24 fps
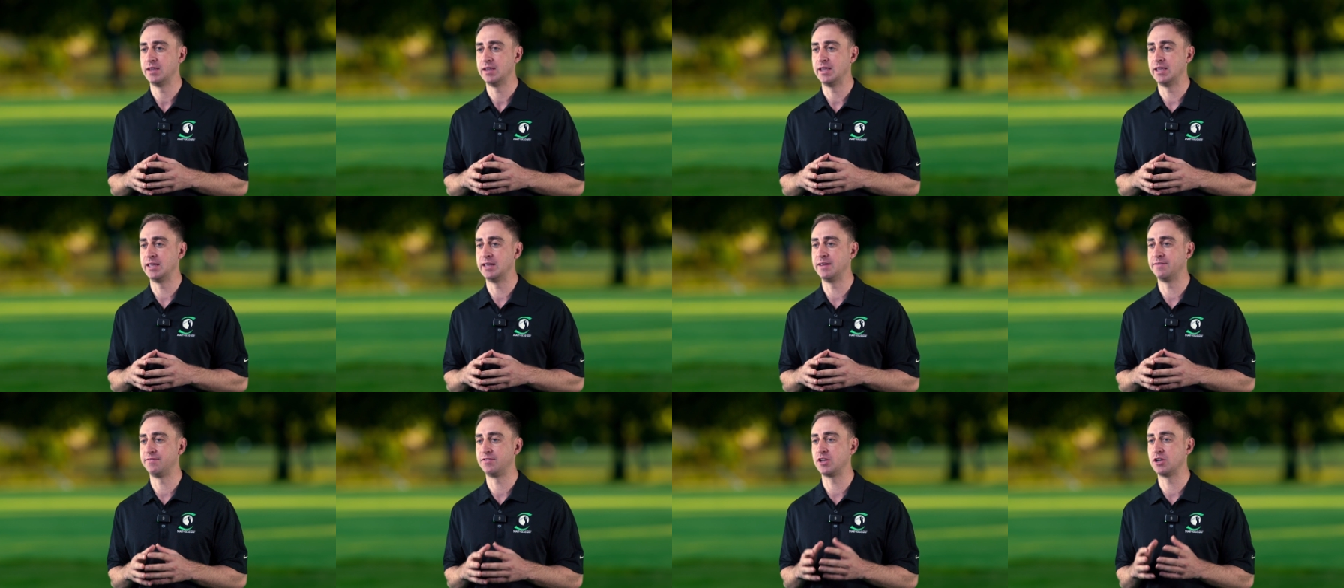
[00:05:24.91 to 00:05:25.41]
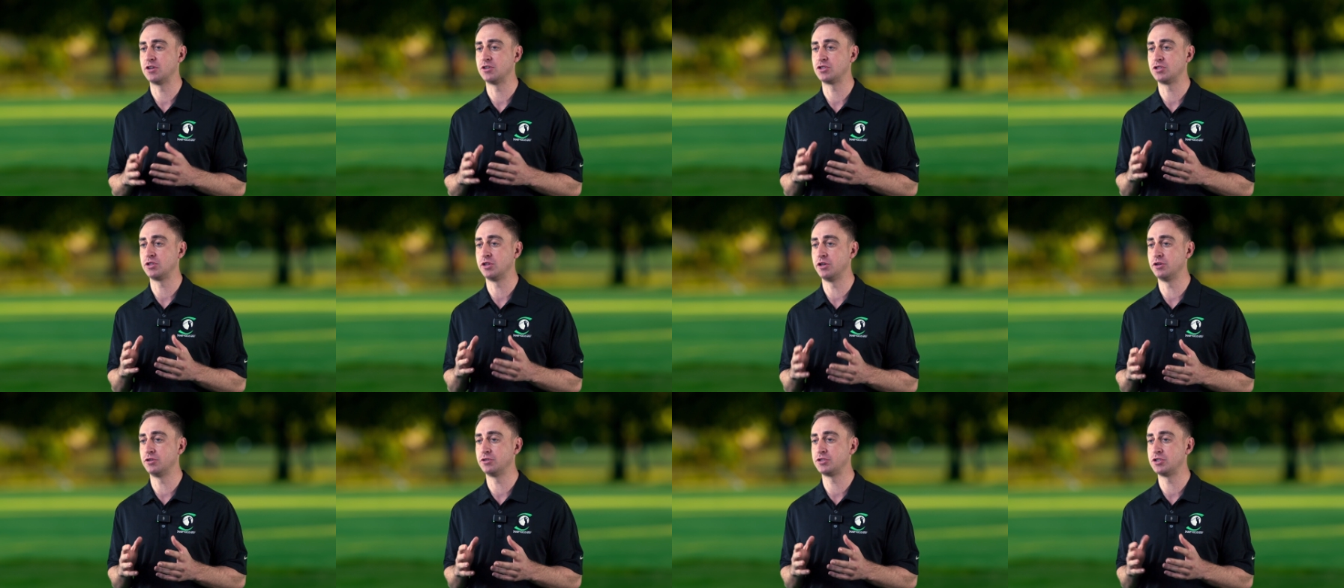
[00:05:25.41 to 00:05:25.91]
And if there's
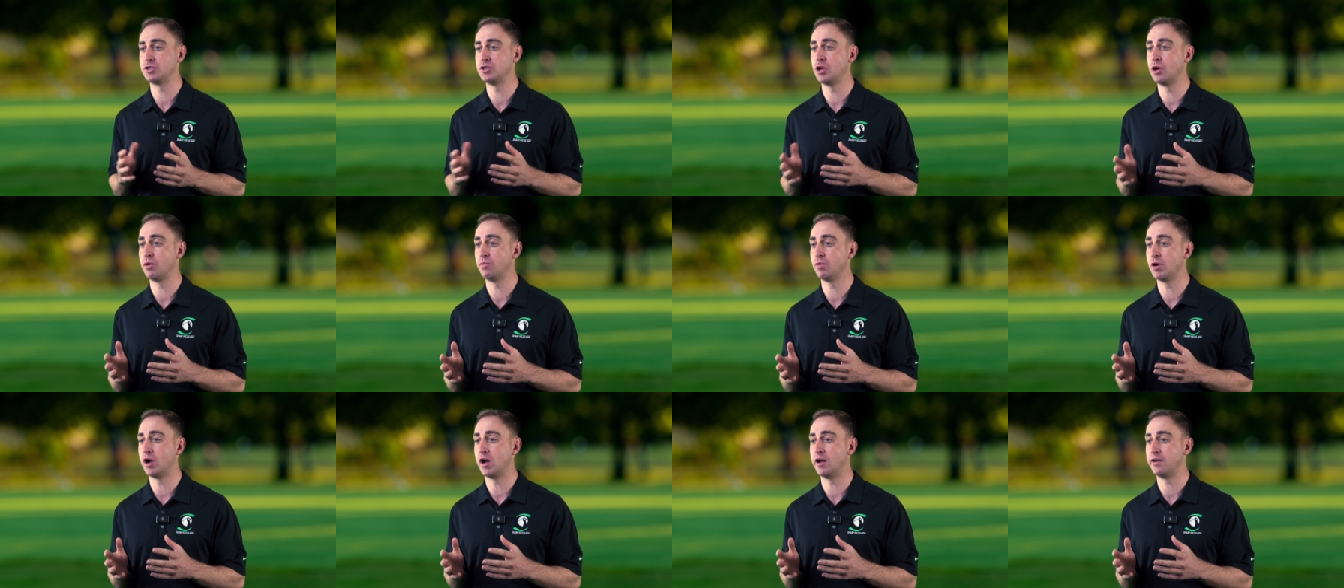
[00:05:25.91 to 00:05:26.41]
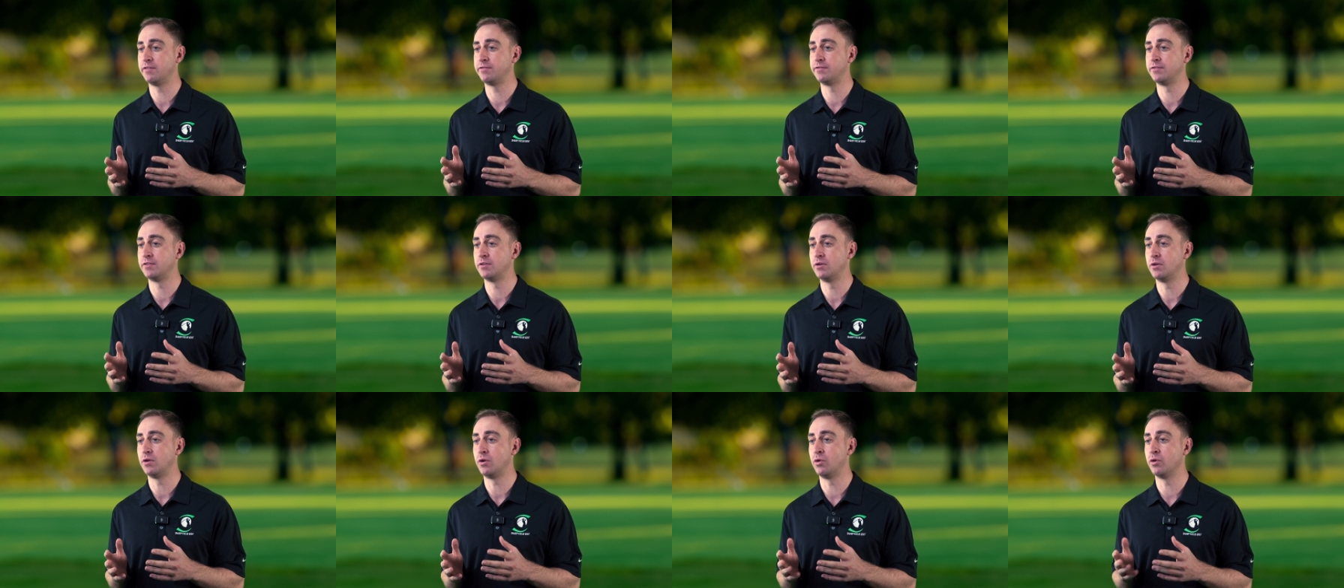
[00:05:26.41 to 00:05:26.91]
little to no rough,
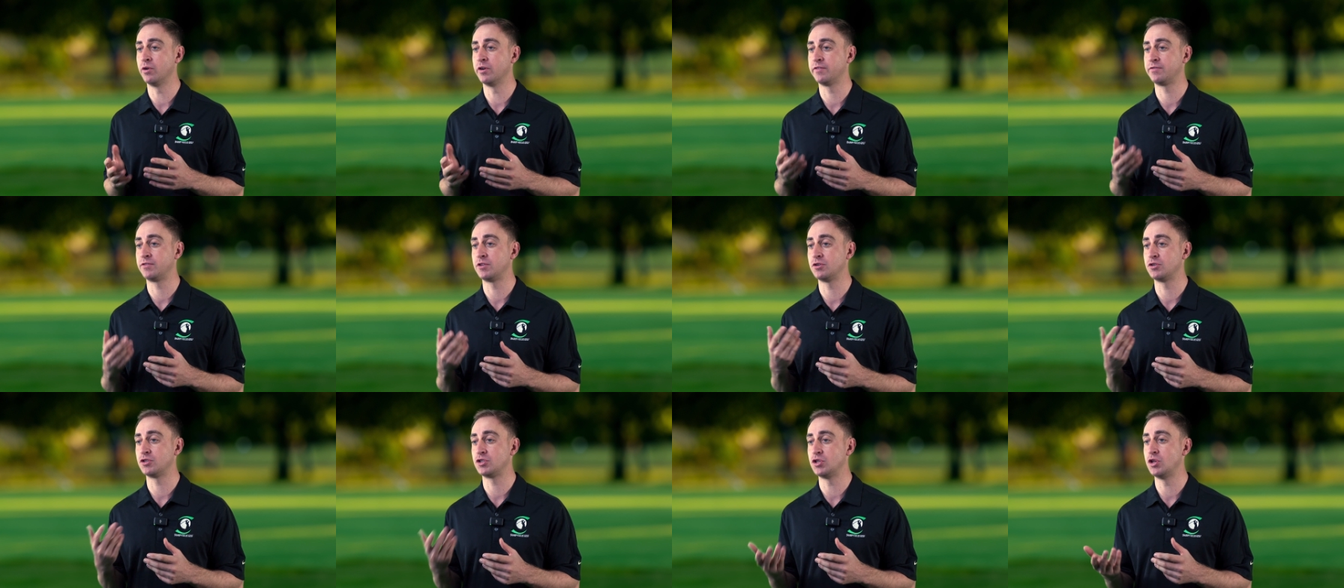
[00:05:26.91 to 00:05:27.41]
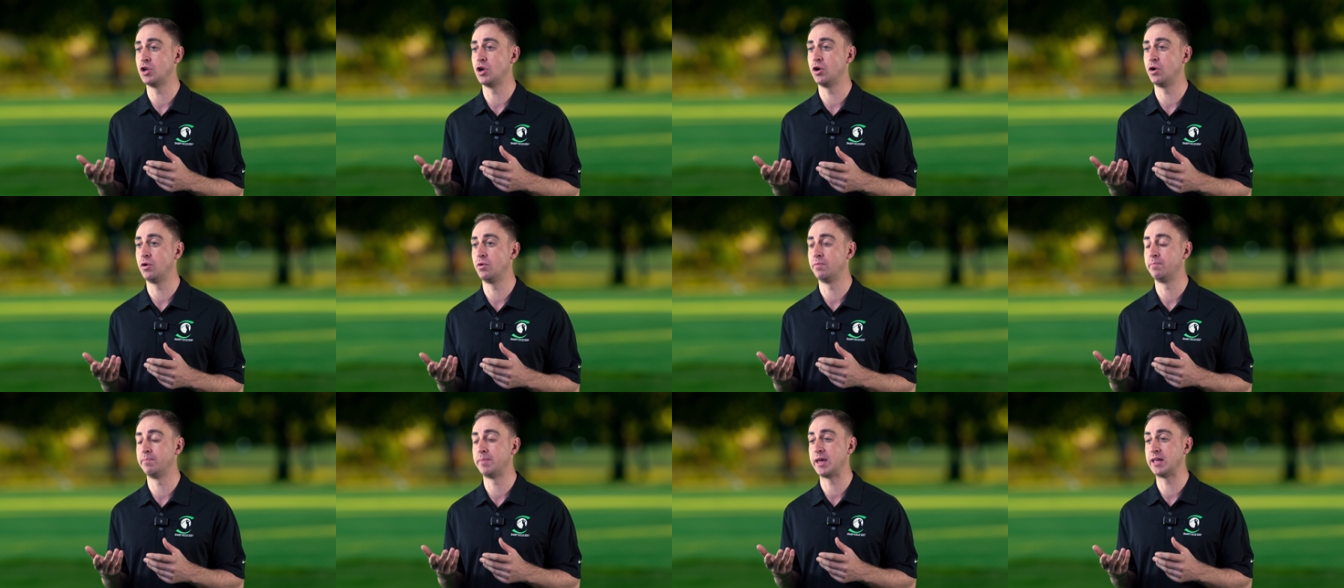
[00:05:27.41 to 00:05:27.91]
or if there's
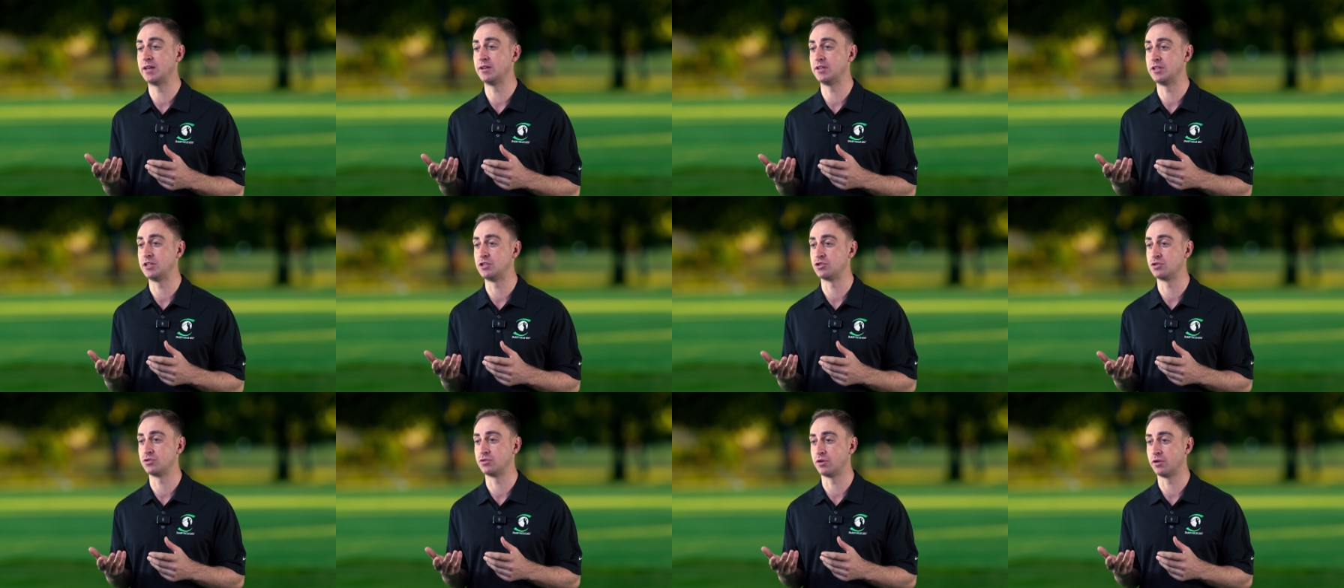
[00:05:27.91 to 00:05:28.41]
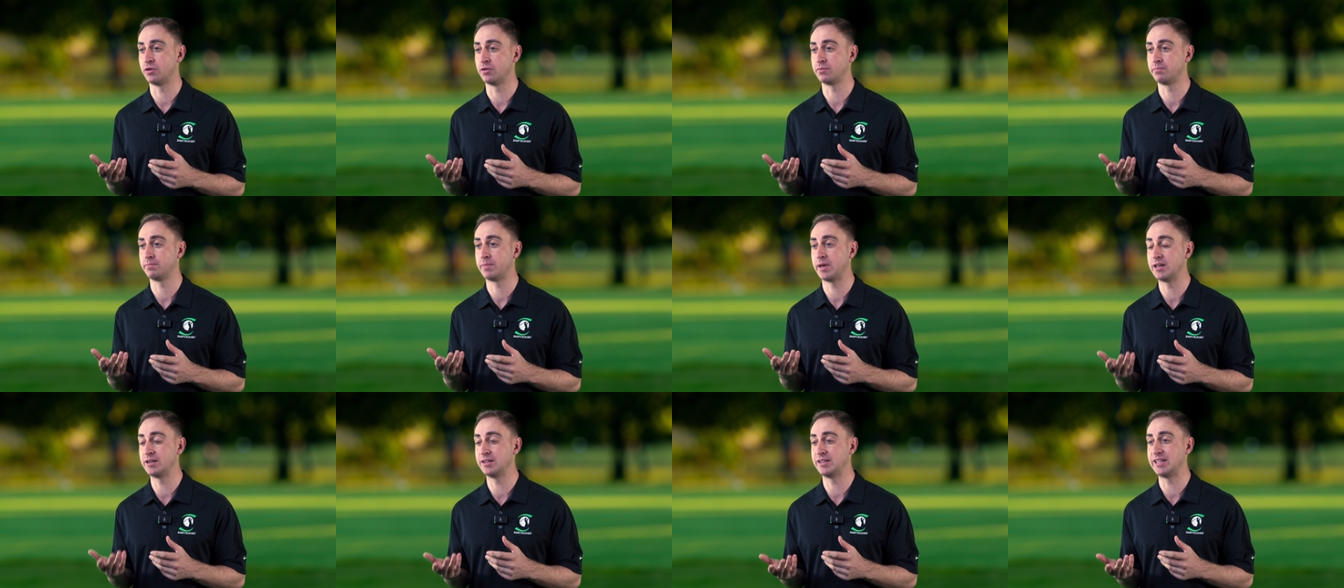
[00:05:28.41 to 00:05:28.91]
no
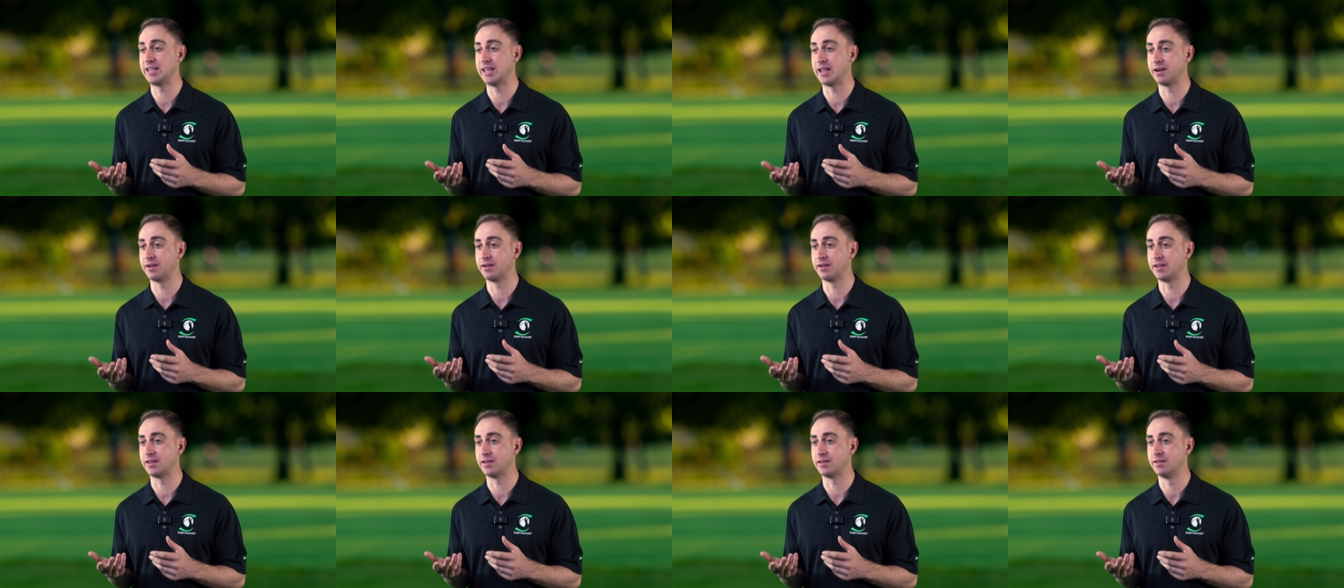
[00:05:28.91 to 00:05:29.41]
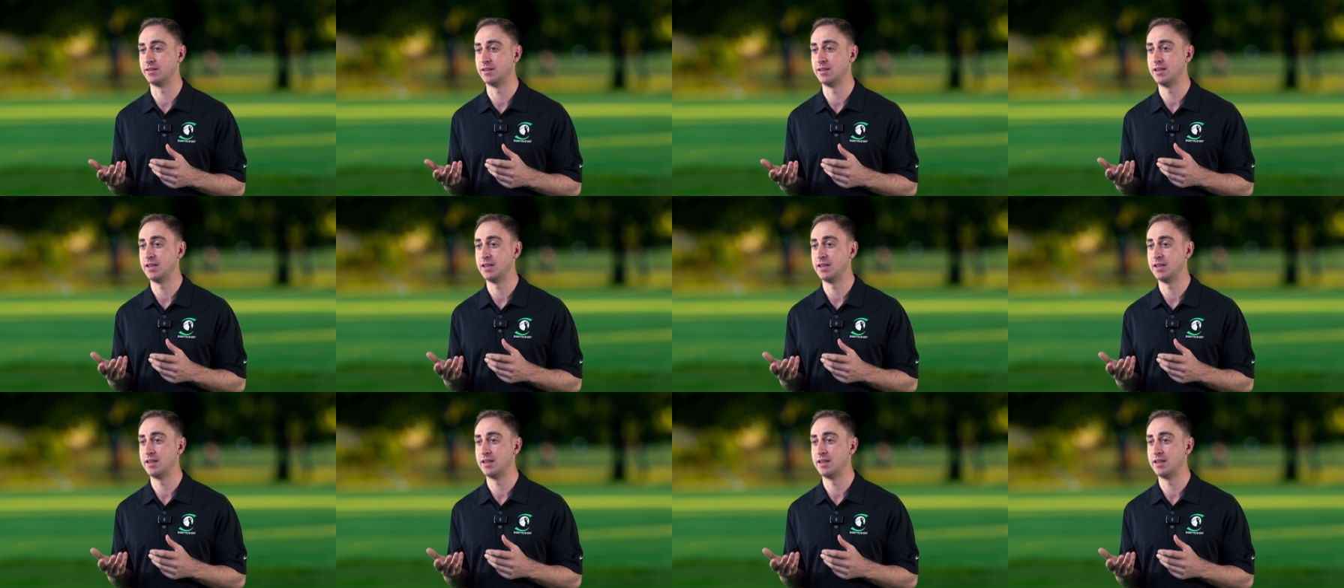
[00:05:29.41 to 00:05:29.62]
penalty area,